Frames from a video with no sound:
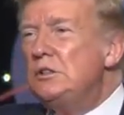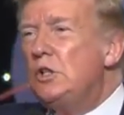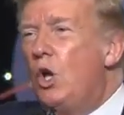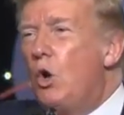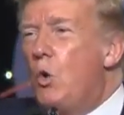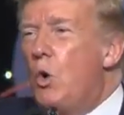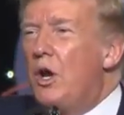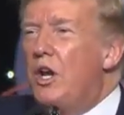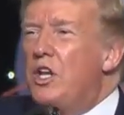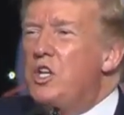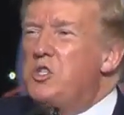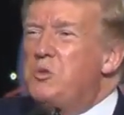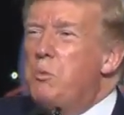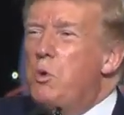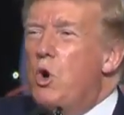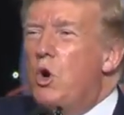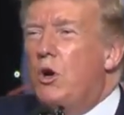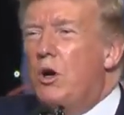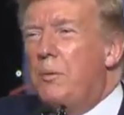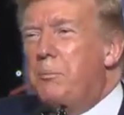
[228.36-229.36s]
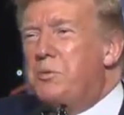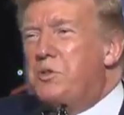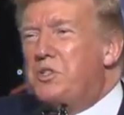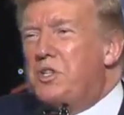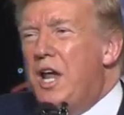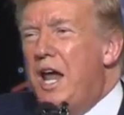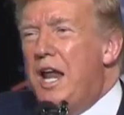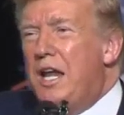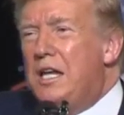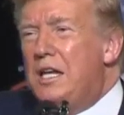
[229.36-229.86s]
No one is more
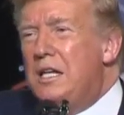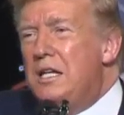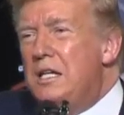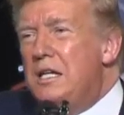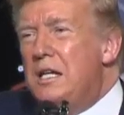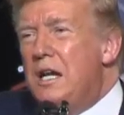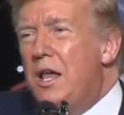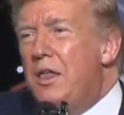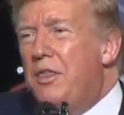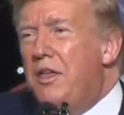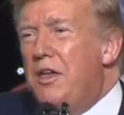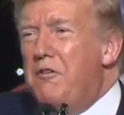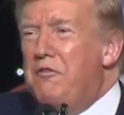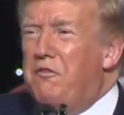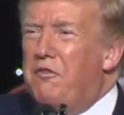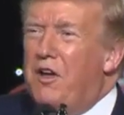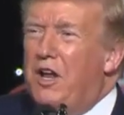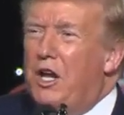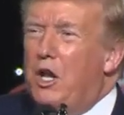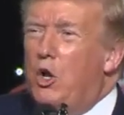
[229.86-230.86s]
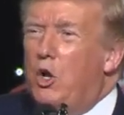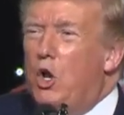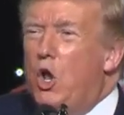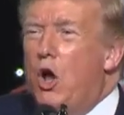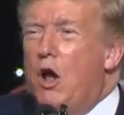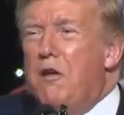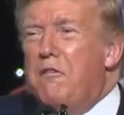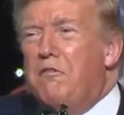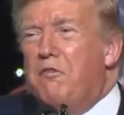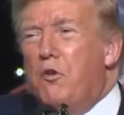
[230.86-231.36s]
upset than fellow
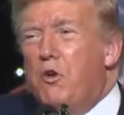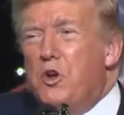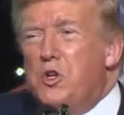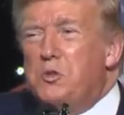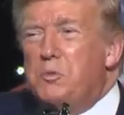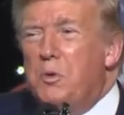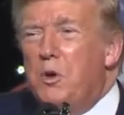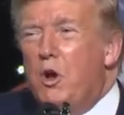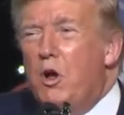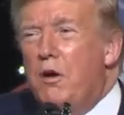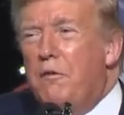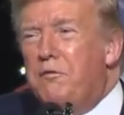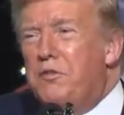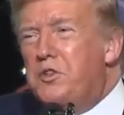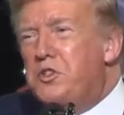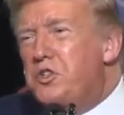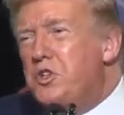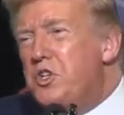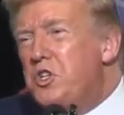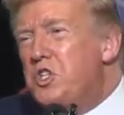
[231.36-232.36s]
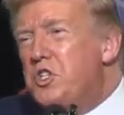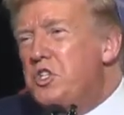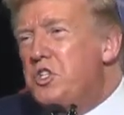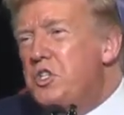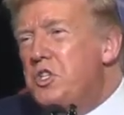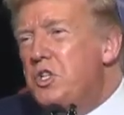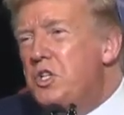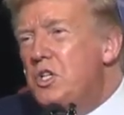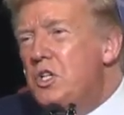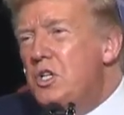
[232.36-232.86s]
law enforcement
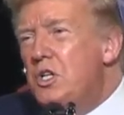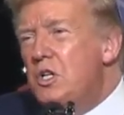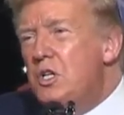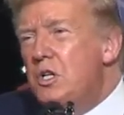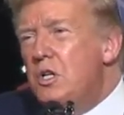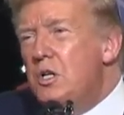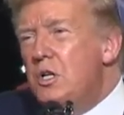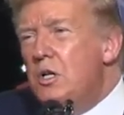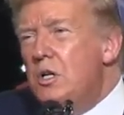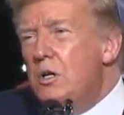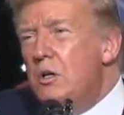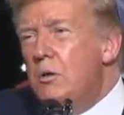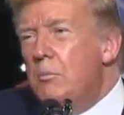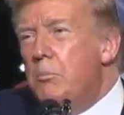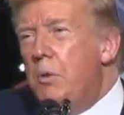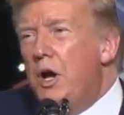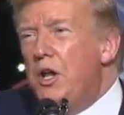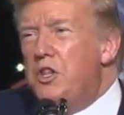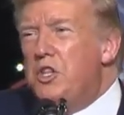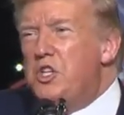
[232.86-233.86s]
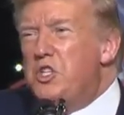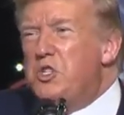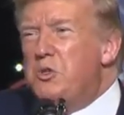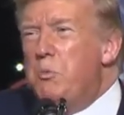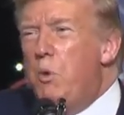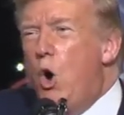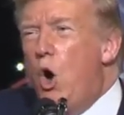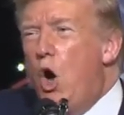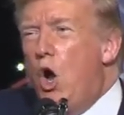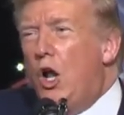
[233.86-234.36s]
officers by the
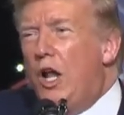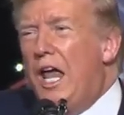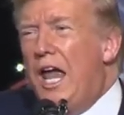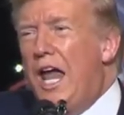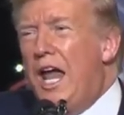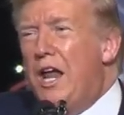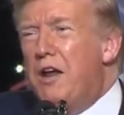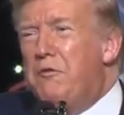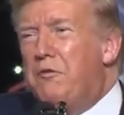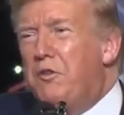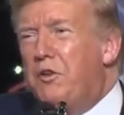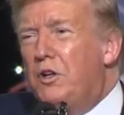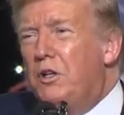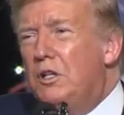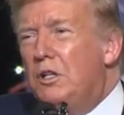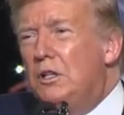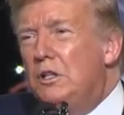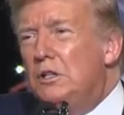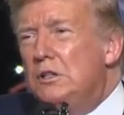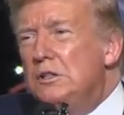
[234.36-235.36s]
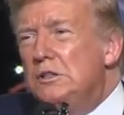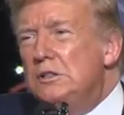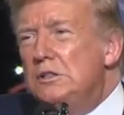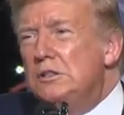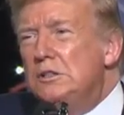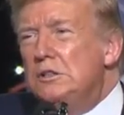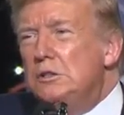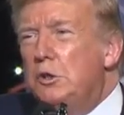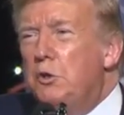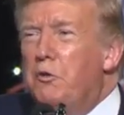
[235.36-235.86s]
small handful
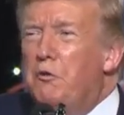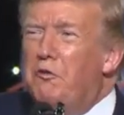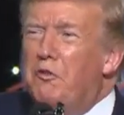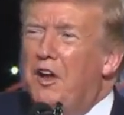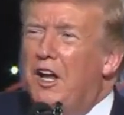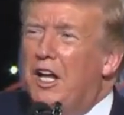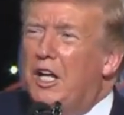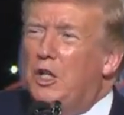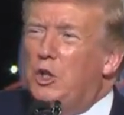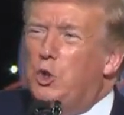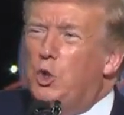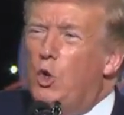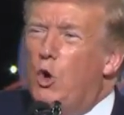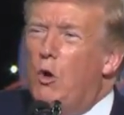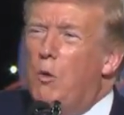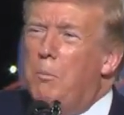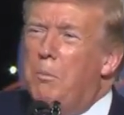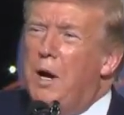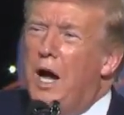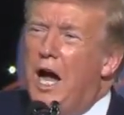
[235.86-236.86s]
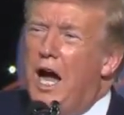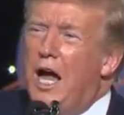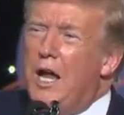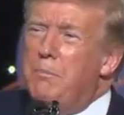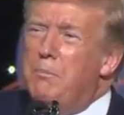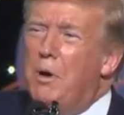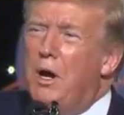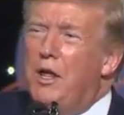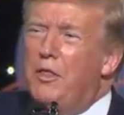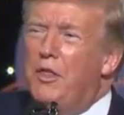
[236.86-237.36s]
who fail to
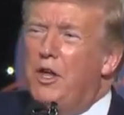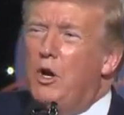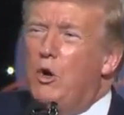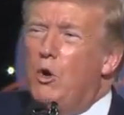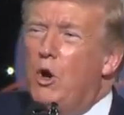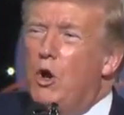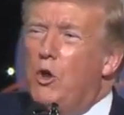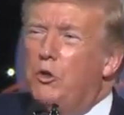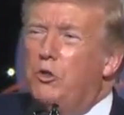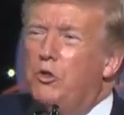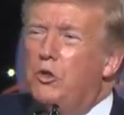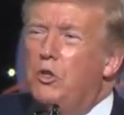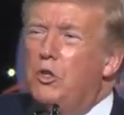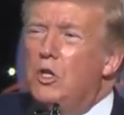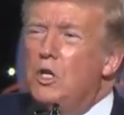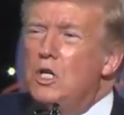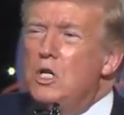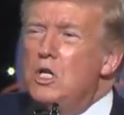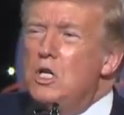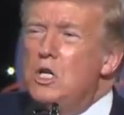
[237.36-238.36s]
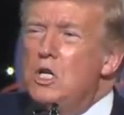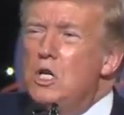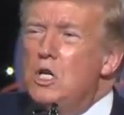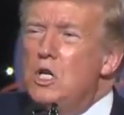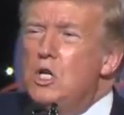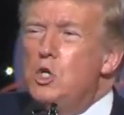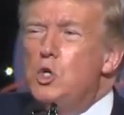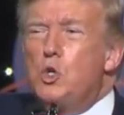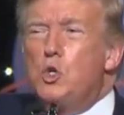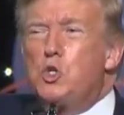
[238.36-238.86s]
abide by their oath
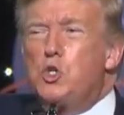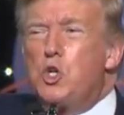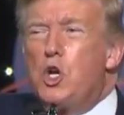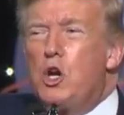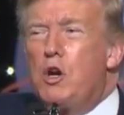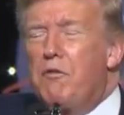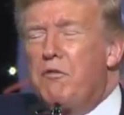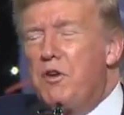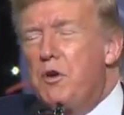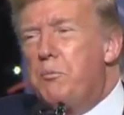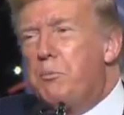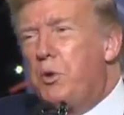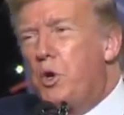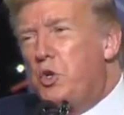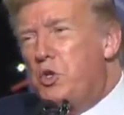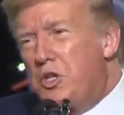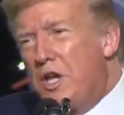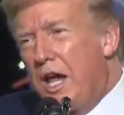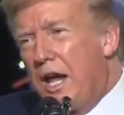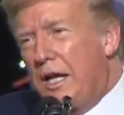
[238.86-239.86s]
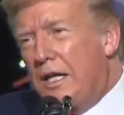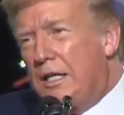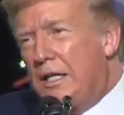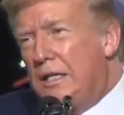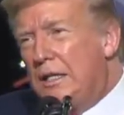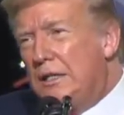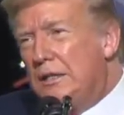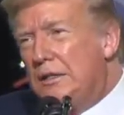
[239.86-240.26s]
to serve and protect.